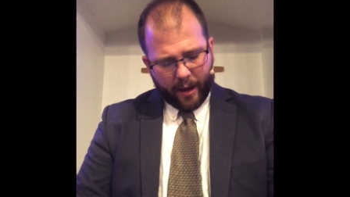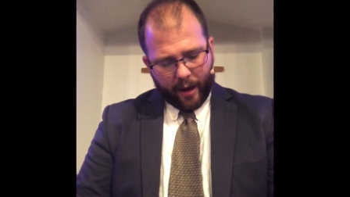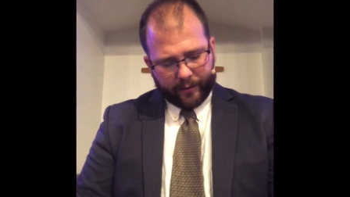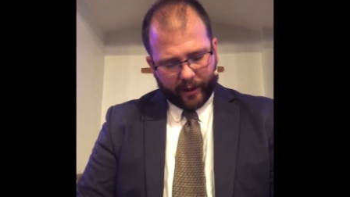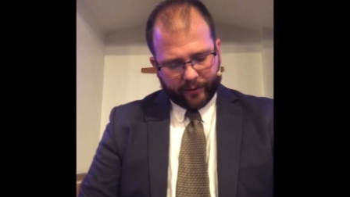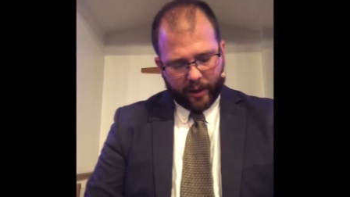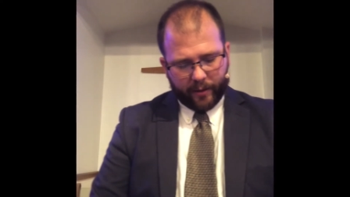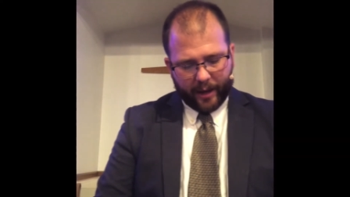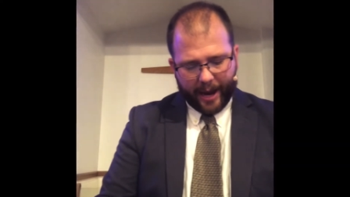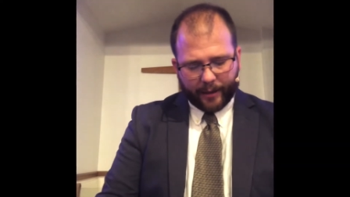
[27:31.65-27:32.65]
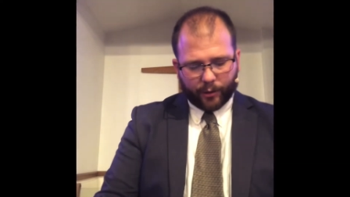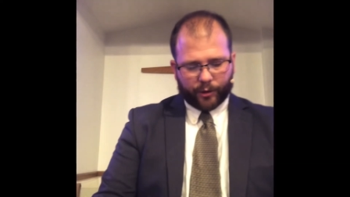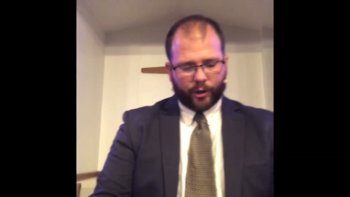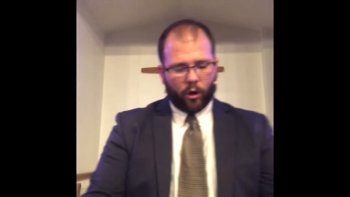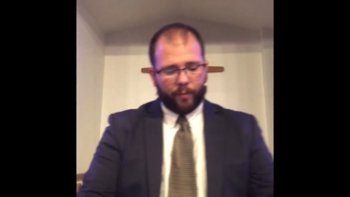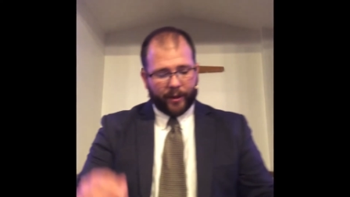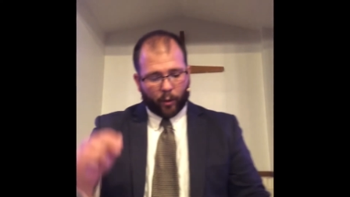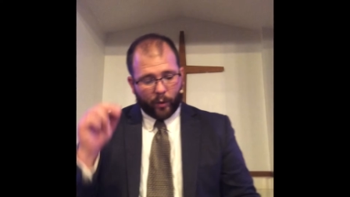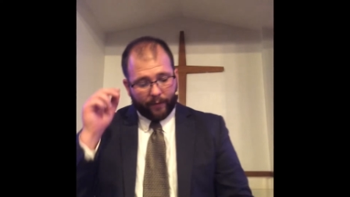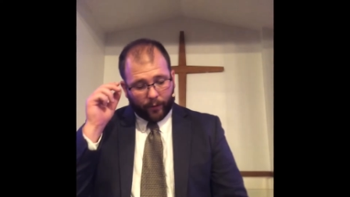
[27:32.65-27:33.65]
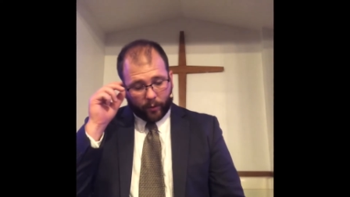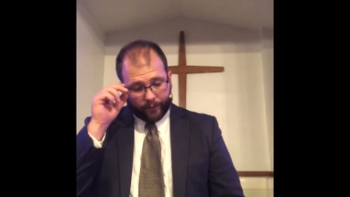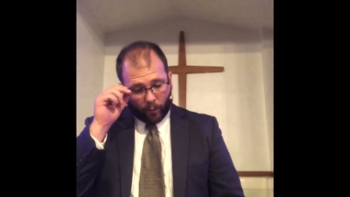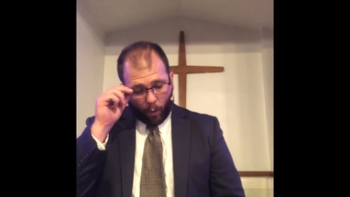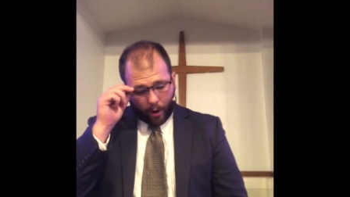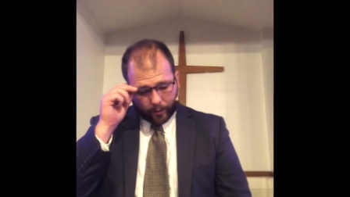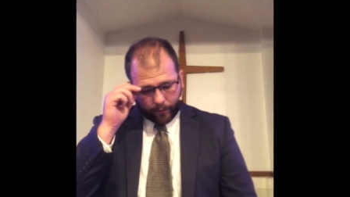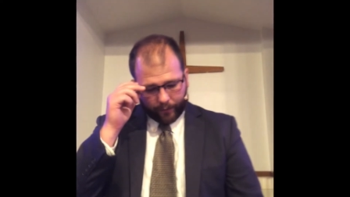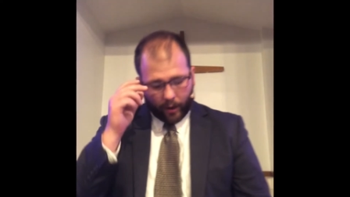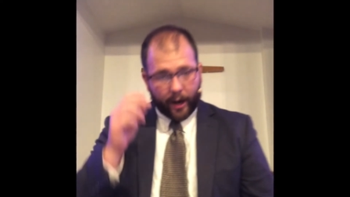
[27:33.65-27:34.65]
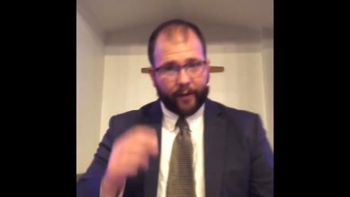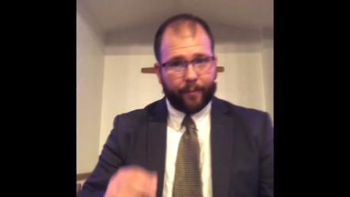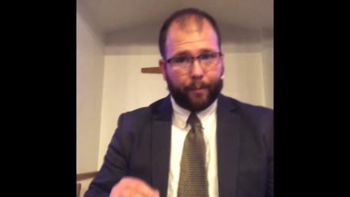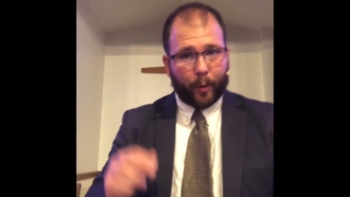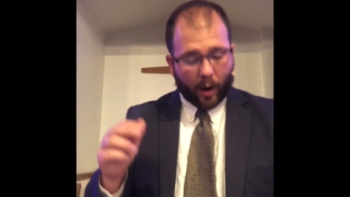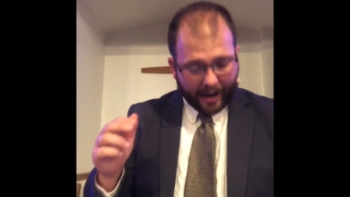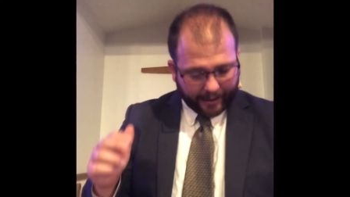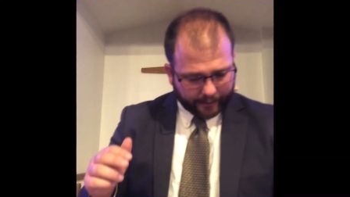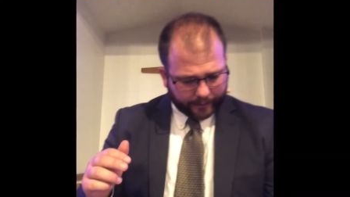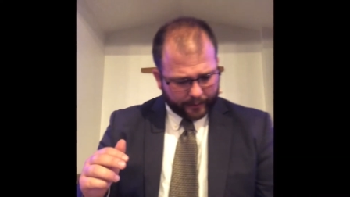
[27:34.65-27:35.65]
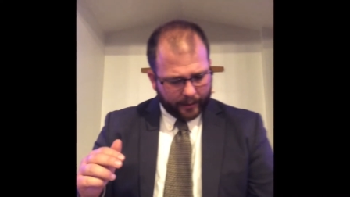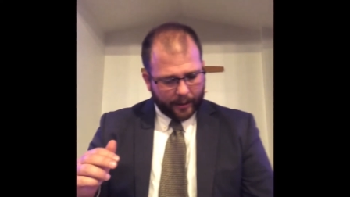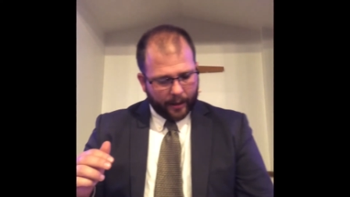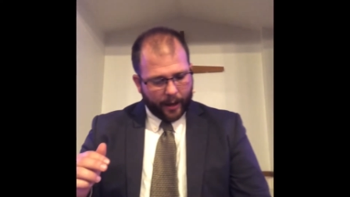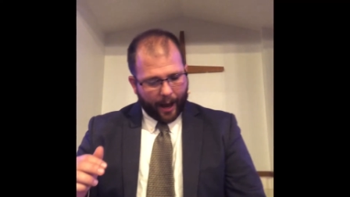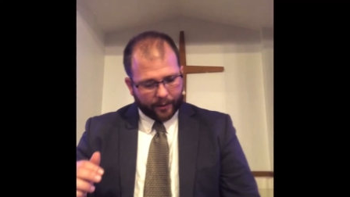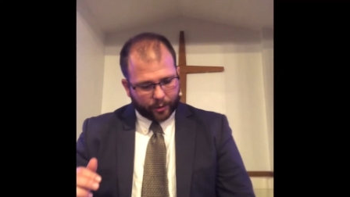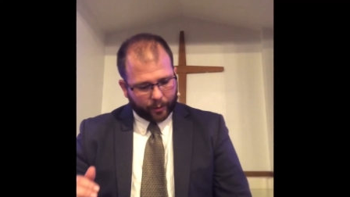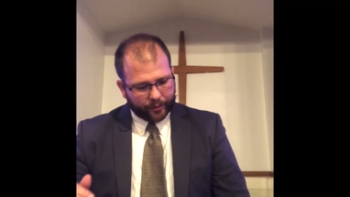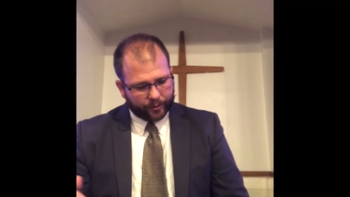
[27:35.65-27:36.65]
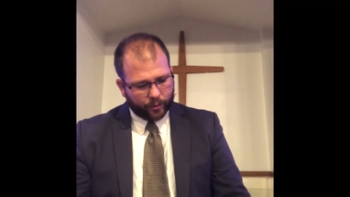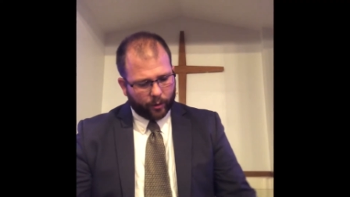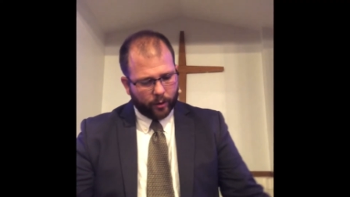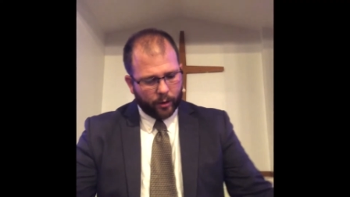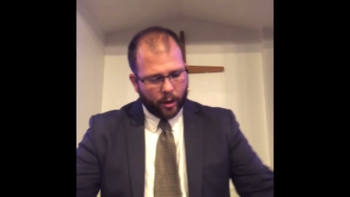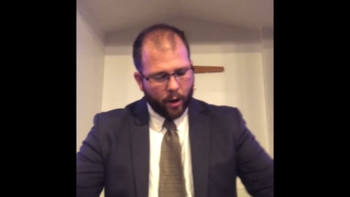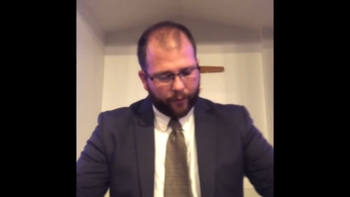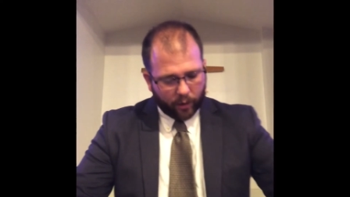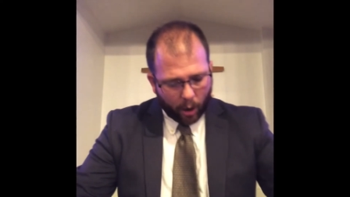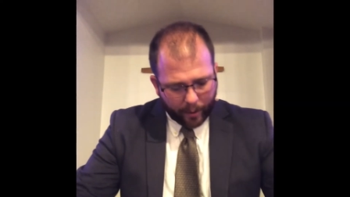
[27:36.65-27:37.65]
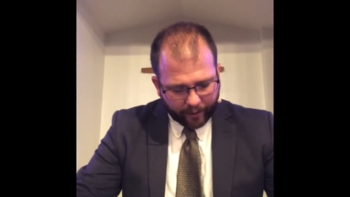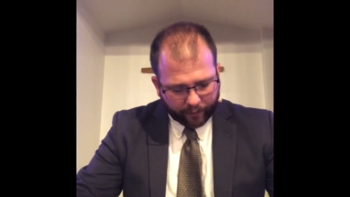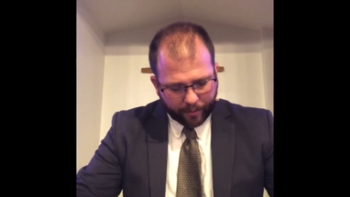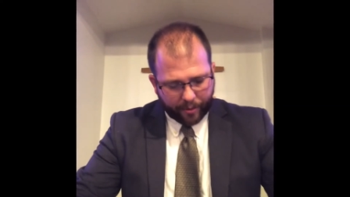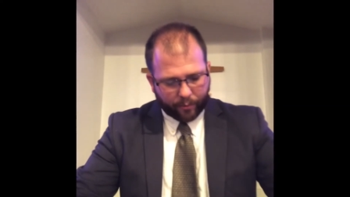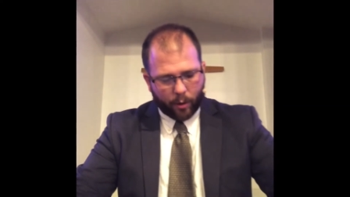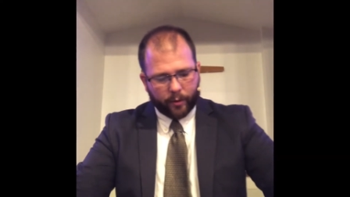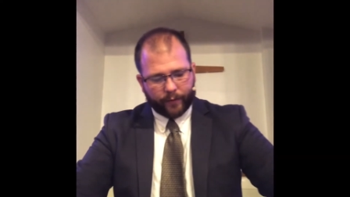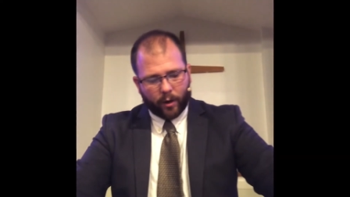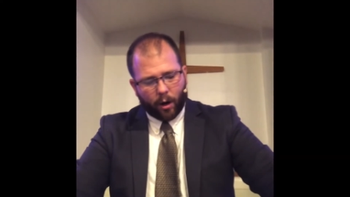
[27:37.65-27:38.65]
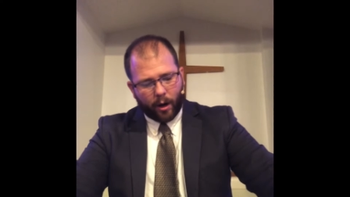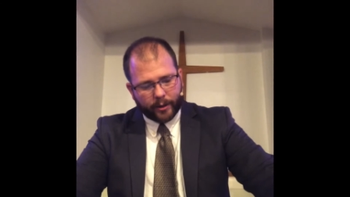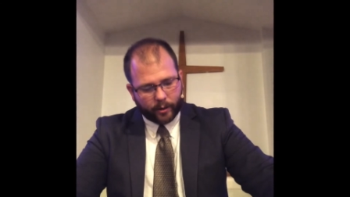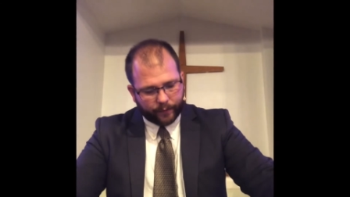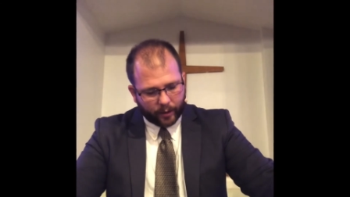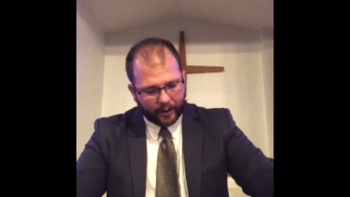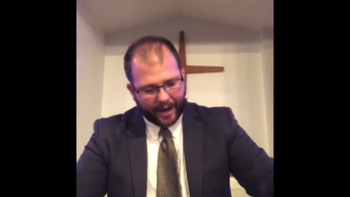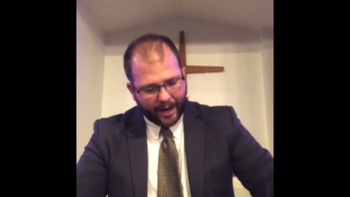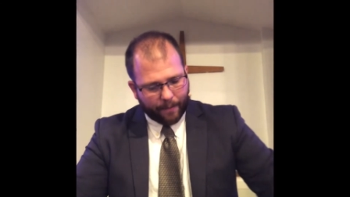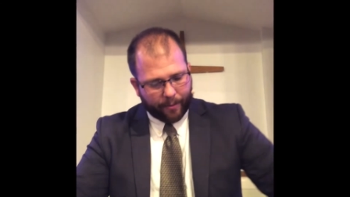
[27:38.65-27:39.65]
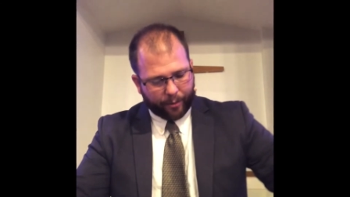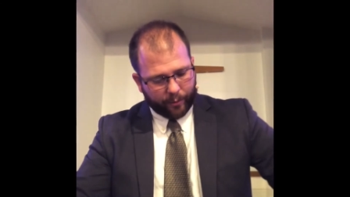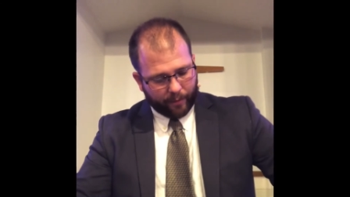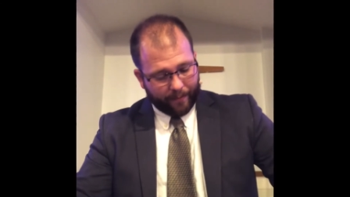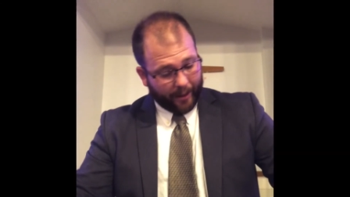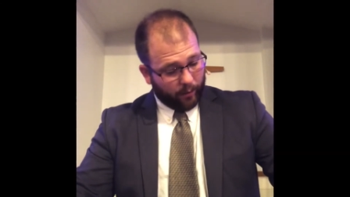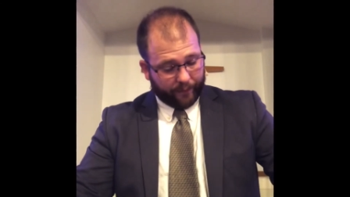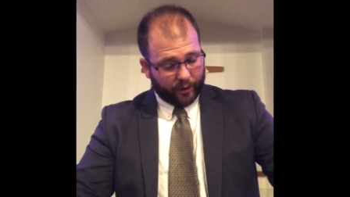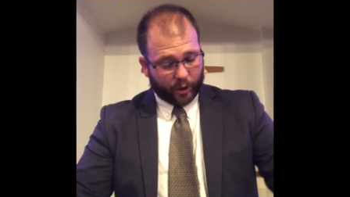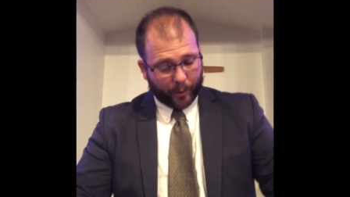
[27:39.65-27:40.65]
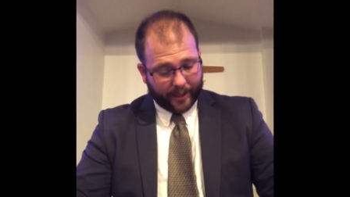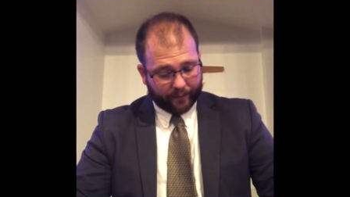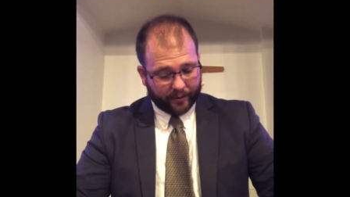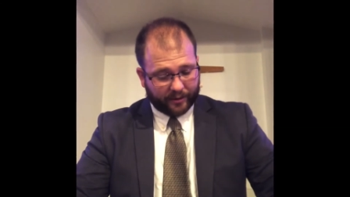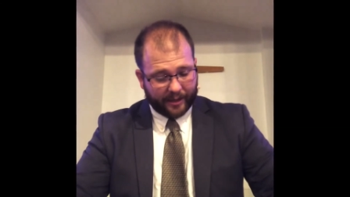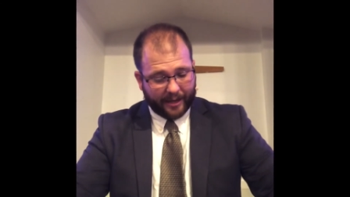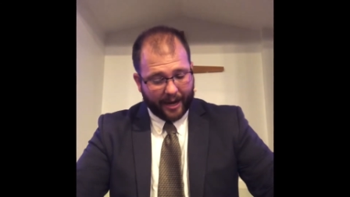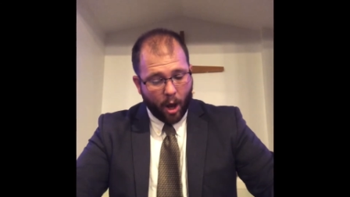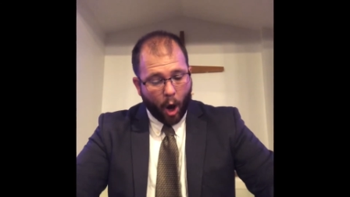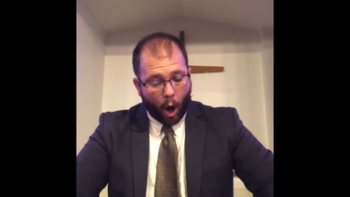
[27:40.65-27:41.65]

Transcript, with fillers: It says, Then the angel showed me the river of the water of life, bright as crystal, flowing from the throne of God and of the Lamb through the middle of the street of the city.